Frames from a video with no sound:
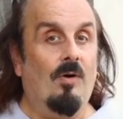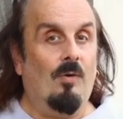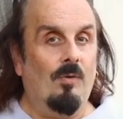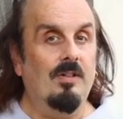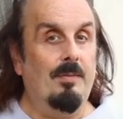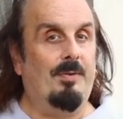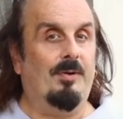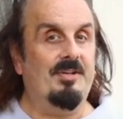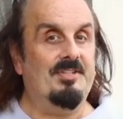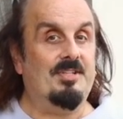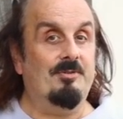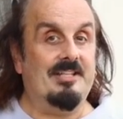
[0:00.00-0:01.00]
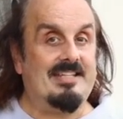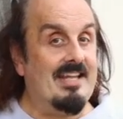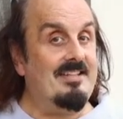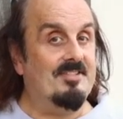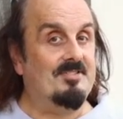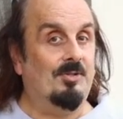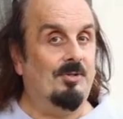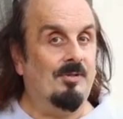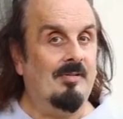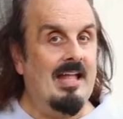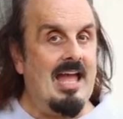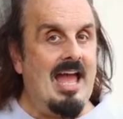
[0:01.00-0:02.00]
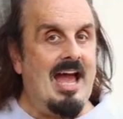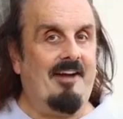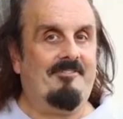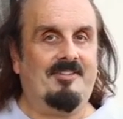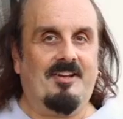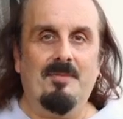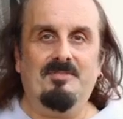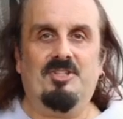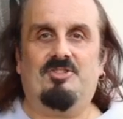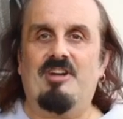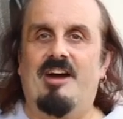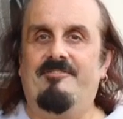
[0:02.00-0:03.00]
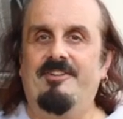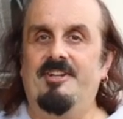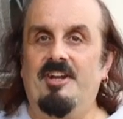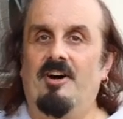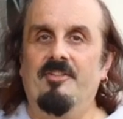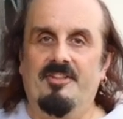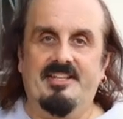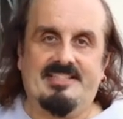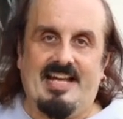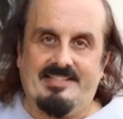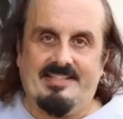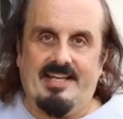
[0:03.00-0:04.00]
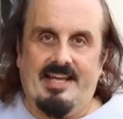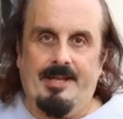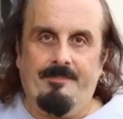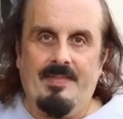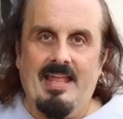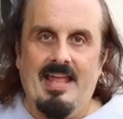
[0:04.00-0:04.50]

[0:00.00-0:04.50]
all the boys who attend the school have to come to Stratford on the Saturday.